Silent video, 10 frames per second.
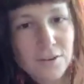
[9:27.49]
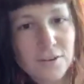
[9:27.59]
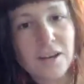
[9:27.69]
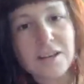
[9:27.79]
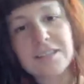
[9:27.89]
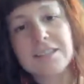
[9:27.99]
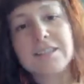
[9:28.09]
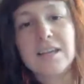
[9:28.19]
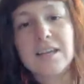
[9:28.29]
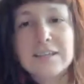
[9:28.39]
You guys can
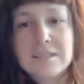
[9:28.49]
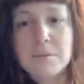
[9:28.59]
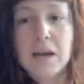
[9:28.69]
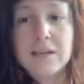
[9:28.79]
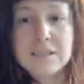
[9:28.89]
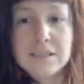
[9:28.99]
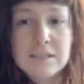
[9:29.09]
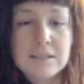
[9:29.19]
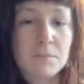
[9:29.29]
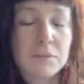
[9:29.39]
send in some
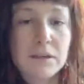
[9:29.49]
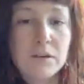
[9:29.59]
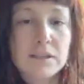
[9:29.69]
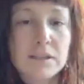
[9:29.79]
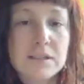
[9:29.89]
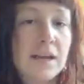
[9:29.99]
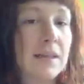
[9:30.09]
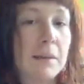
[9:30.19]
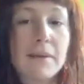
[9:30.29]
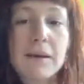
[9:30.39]
ideas, some lyrics
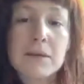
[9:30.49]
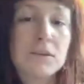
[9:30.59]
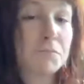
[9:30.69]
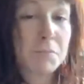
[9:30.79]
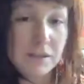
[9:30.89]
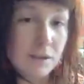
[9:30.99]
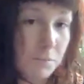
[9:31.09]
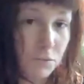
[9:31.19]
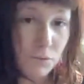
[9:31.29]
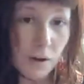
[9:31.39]
that maybe you've picked
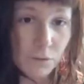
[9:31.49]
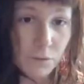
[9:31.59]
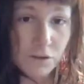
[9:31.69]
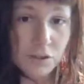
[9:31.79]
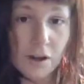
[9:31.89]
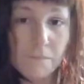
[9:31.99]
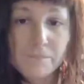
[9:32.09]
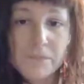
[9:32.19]
up throughout the workshop.